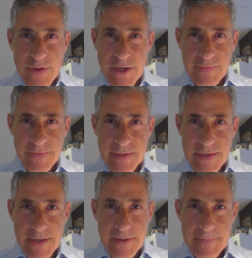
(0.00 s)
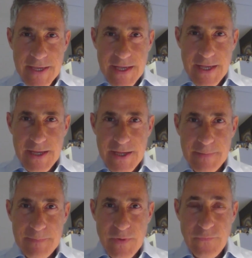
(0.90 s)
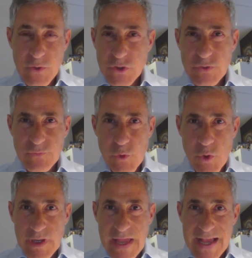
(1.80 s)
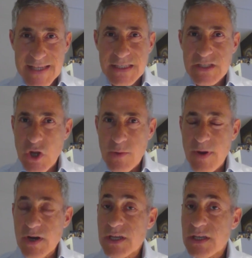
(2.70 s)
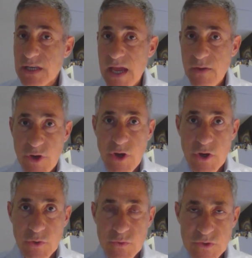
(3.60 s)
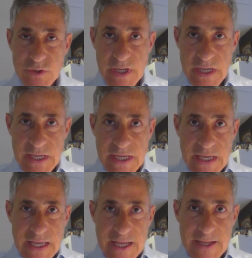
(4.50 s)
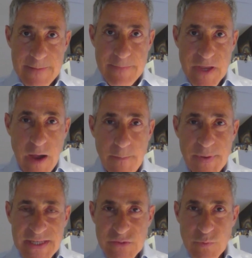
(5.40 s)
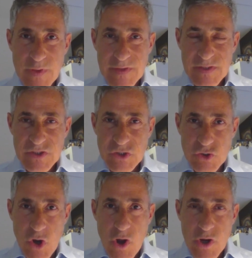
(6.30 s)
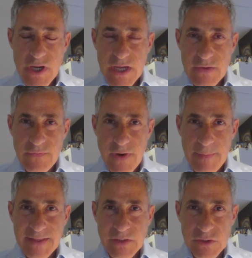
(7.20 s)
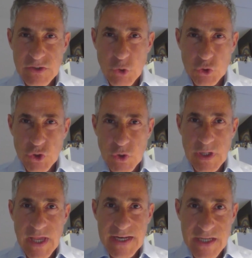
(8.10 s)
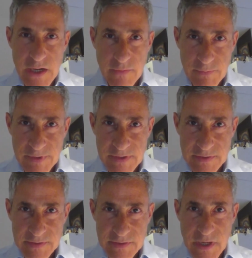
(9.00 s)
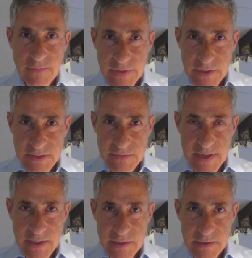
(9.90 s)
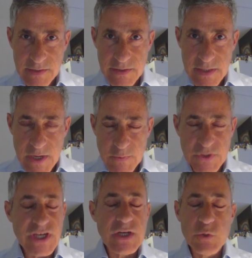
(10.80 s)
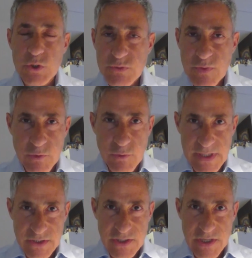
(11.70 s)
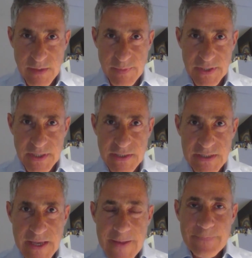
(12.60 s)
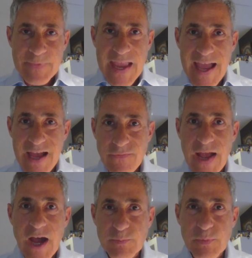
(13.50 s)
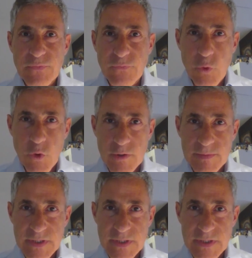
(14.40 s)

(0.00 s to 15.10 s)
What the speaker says: on there. First of all, as the stock market now knows, companies with a strong environmental, social, and governance record, which includes renewable energy companies, have outperformed